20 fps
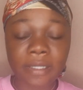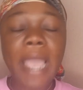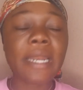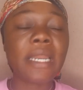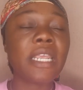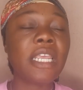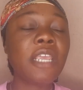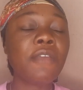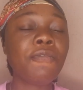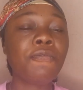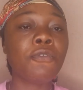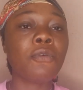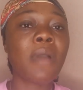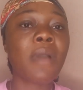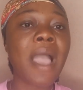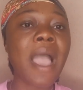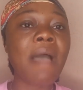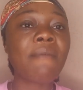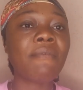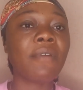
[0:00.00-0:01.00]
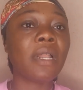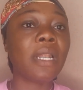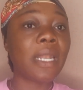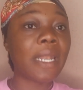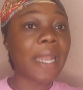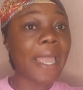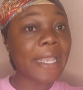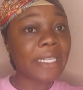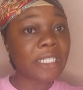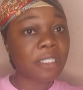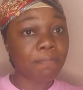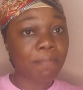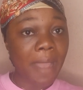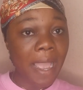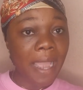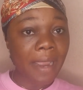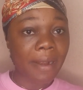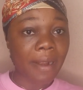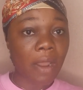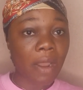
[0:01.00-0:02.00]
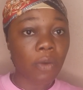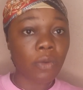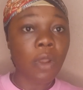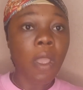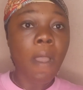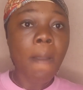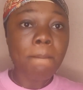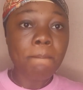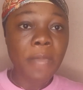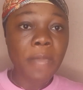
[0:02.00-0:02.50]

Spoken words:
and if you have a light background,